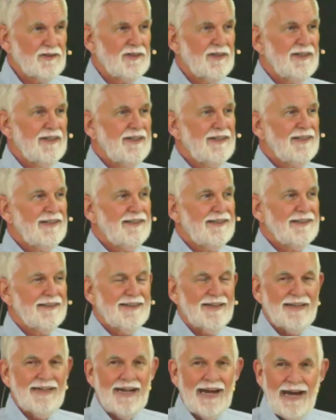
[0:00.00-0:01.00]
that
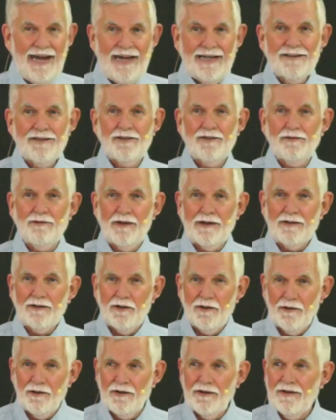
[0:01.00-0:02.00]
had to occur
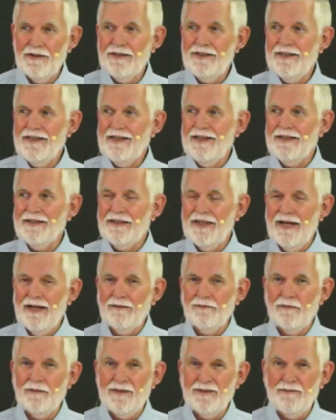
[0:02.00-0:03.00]
at that one
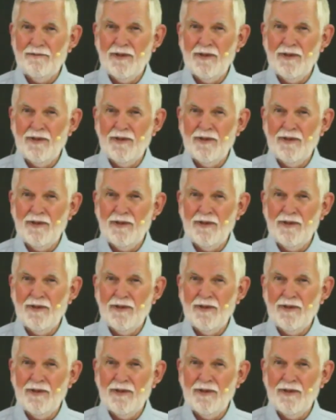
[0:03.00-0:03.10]
moment?